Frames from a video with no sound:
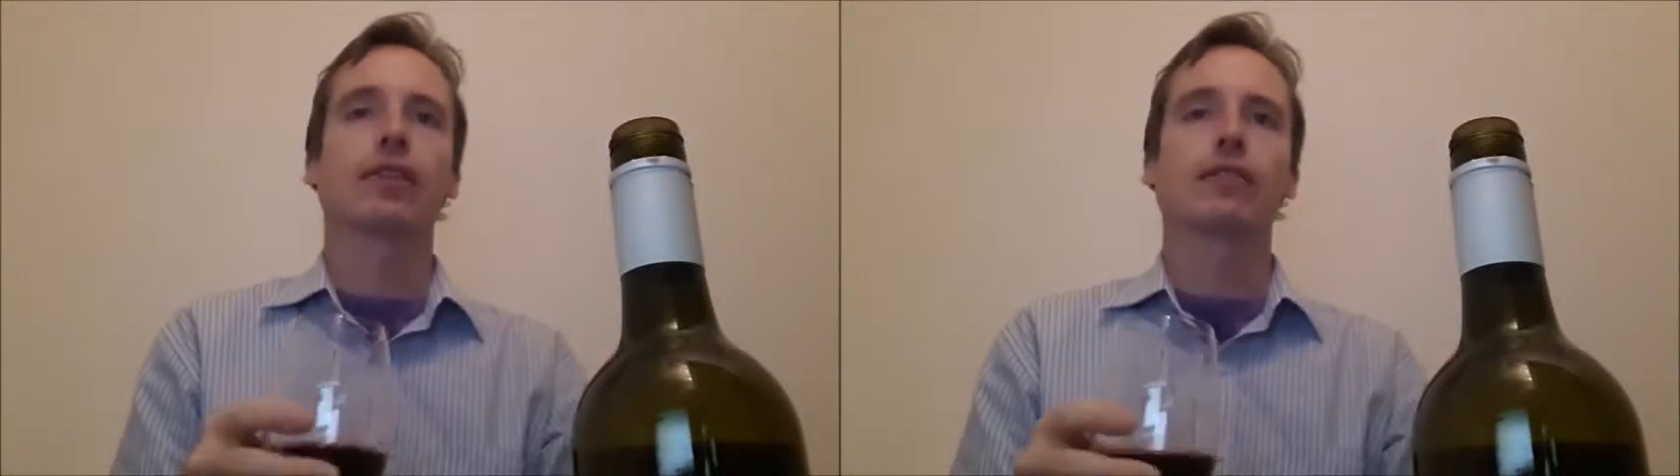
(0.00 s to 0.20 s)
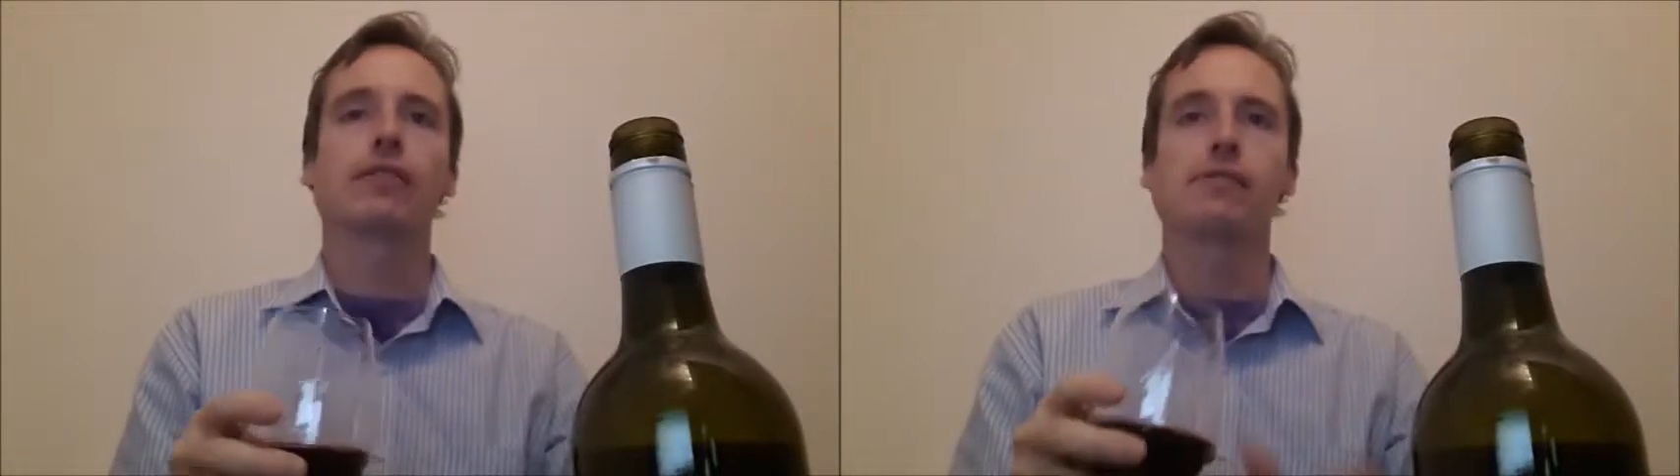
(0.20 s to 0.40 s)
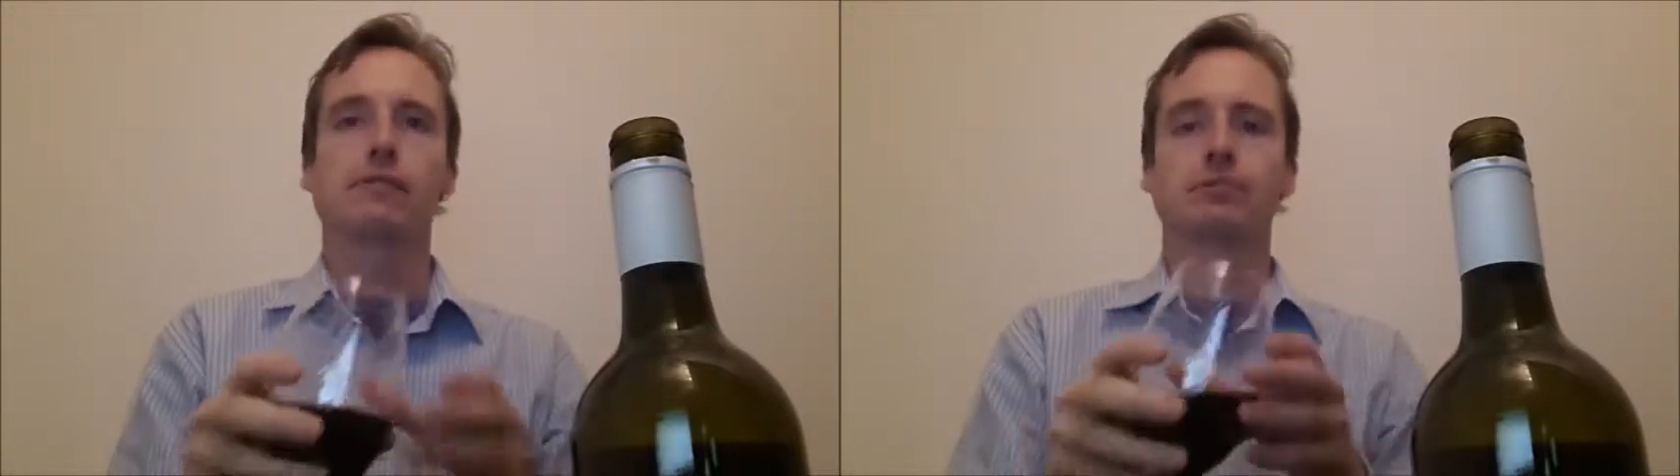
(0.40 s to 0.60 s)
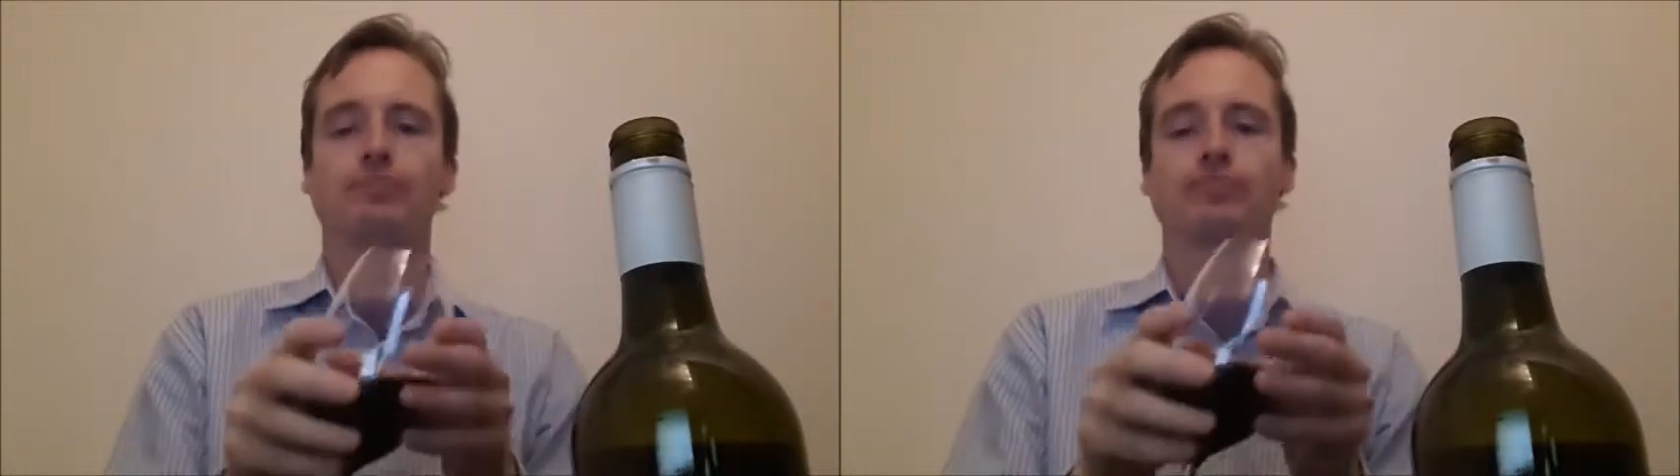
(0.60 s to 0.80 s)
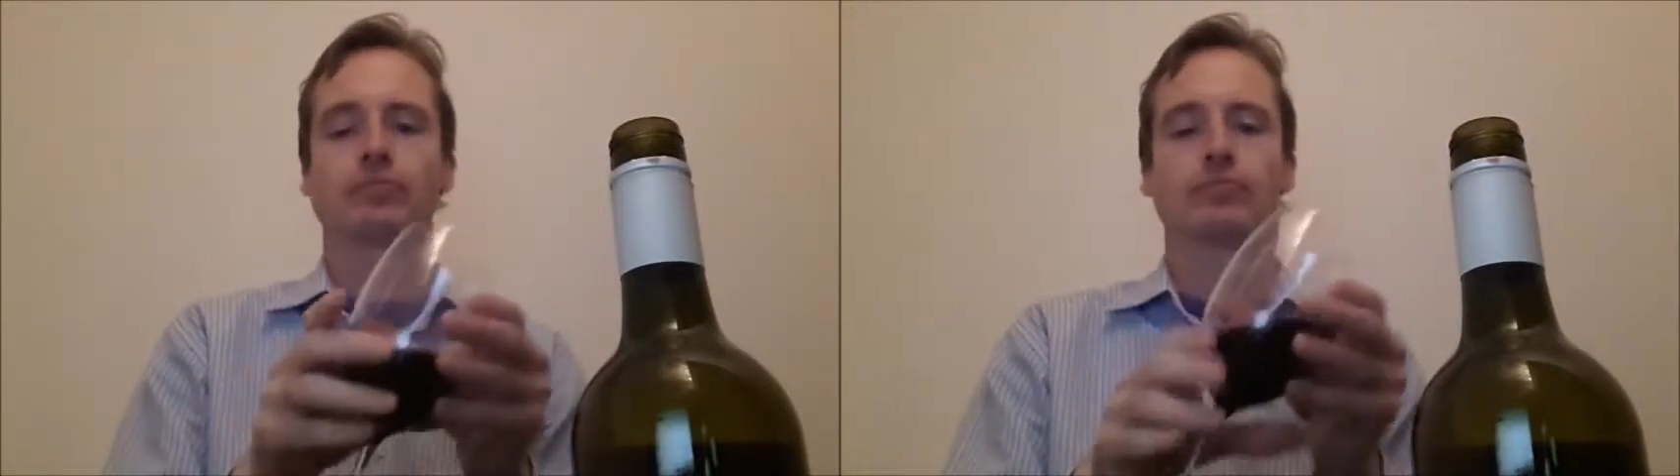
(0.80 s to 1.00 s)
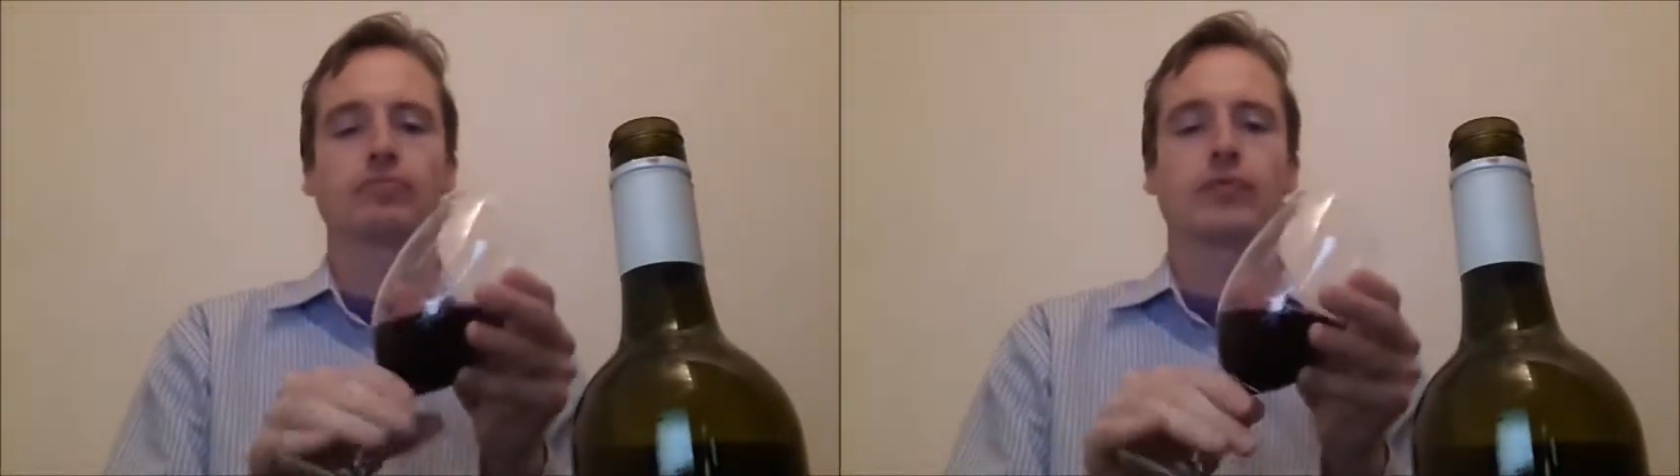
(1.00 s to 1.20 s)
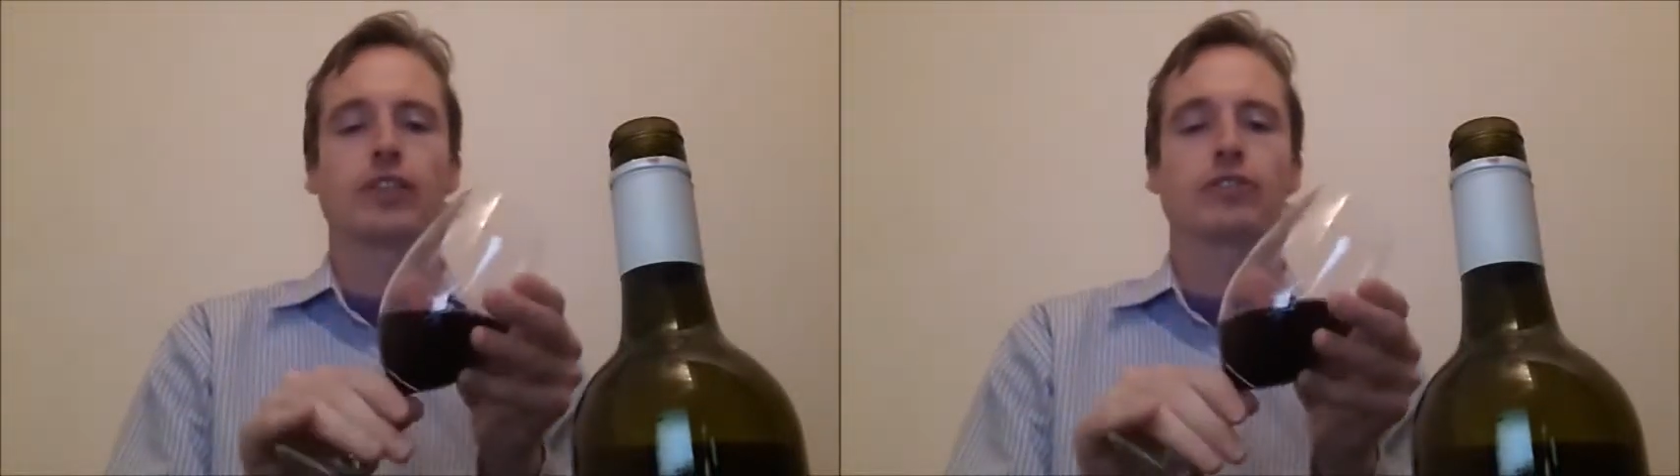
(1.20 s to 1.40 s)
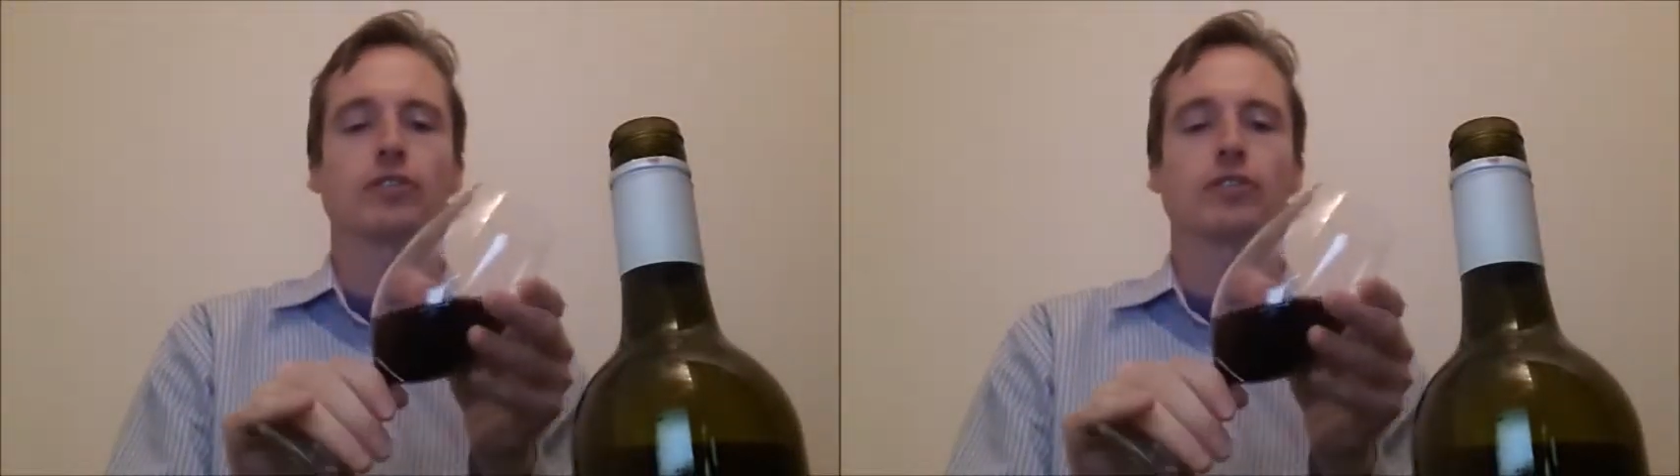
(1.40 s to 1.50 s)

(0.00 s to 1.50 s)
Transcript: Yeah. So